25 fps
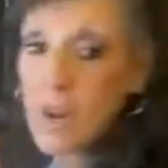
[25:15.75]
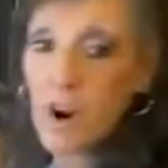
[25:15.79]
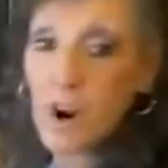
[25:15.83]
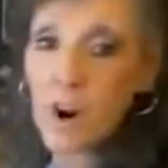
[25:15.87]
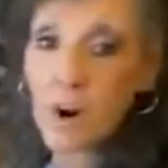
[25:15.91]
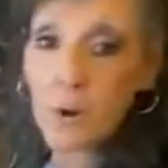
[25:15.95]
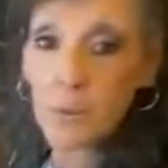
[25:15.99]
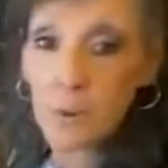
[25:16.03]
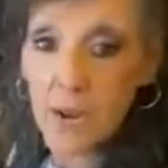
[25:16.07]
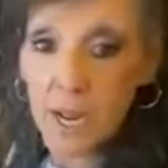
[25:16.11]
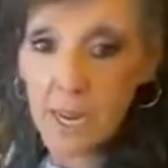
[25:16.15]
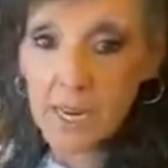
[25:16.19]
We
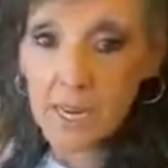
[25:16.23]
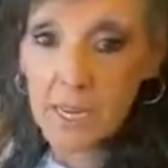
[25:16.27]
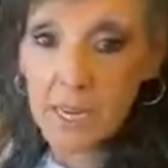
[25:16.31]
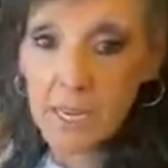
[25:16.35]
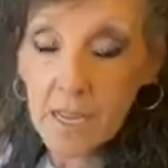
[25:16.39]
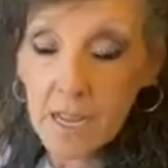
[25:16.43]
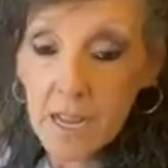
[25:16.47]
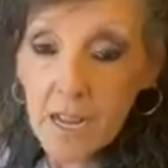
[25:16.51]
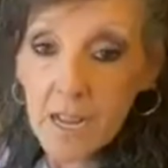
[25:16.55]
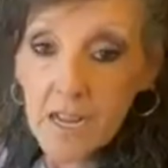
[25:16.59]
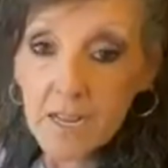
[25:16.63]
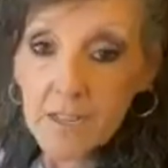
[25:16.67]
are
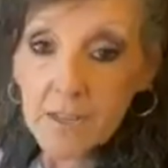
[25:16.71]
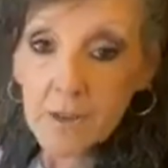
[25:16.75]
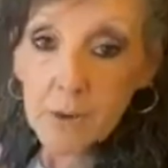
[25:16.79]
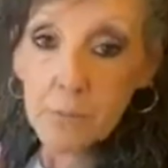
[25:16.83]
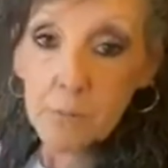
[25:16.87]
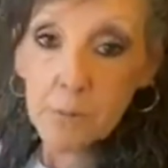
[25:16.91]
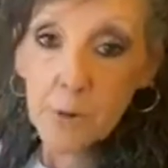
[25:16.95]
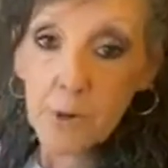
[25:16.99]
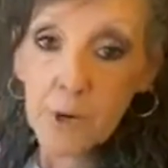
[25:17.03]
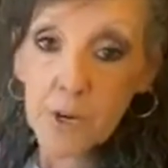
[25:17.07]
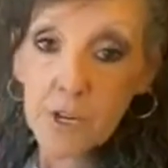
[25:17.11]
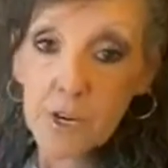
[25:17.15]
ready
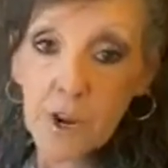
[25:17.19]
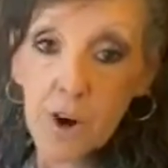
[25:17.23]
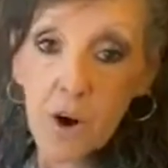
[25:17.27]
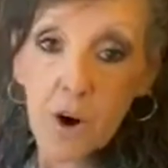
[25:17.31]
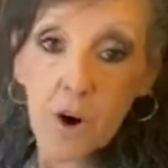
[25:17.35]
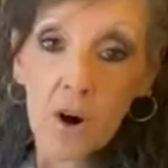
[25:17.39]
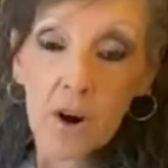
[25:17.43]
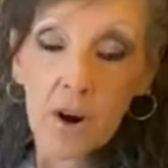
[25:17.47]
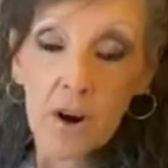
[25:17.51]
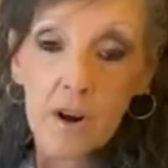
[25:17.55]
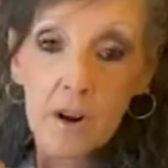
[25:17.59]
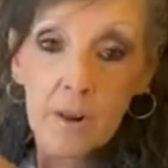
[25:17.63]
to put
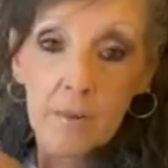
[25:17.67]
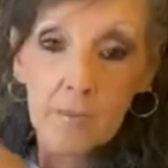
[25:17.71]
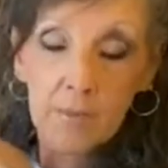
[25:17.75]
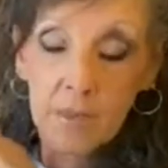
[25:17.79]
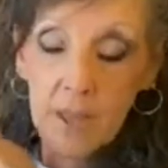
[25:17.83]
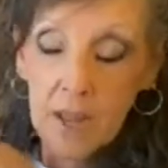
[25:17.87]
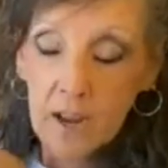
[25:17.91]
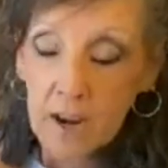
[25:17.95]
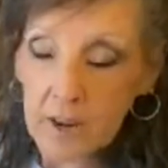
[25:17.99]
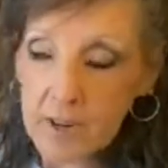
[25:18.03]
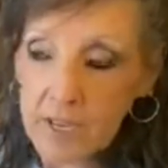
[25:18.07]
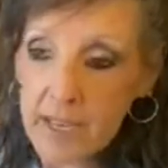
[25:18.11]
our
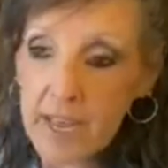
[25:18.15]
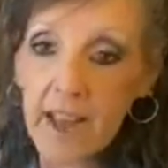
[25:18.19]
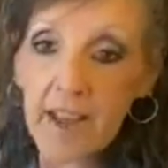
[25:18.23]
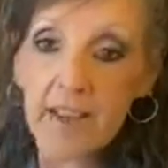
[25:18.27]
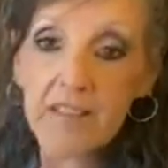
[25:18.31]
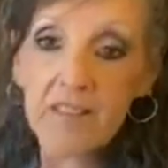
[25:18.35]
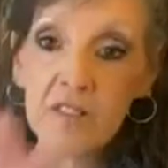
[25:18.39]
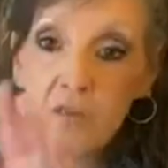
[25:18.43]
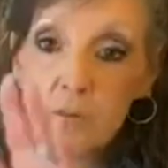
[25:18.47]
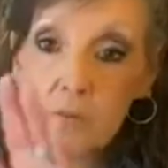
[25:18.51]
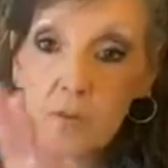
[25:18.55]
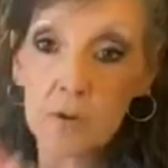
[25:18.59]

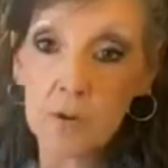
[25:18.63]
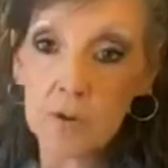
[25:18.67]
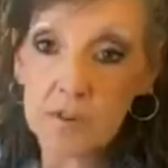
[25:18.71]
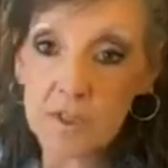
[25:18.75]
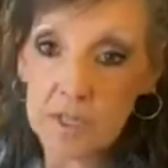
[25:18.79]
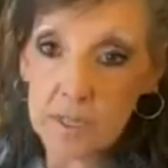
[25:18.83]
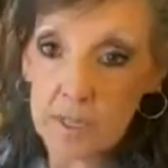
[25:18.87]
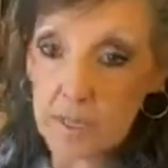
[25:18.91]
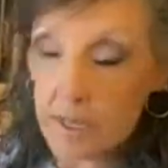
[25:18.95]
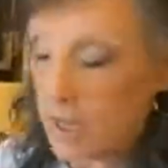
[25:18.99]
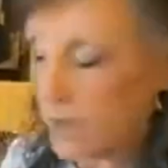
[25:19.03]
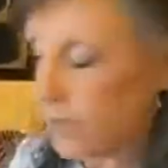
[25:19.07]

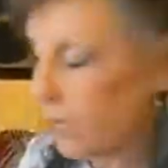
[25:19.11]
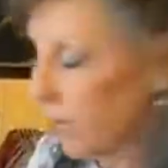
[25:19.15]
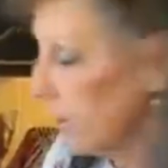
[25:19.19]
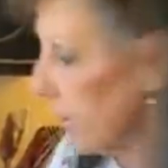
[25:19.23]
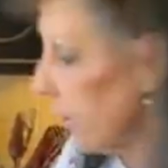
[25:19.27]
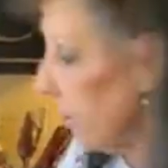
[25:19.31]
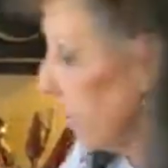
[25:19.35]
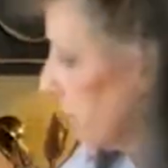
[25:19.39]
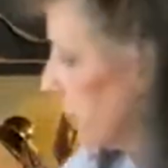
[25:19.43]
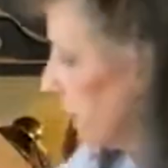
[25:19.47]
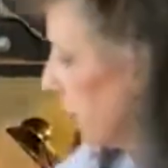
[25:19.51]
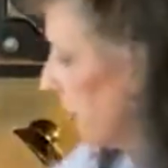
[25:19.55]
casserole together,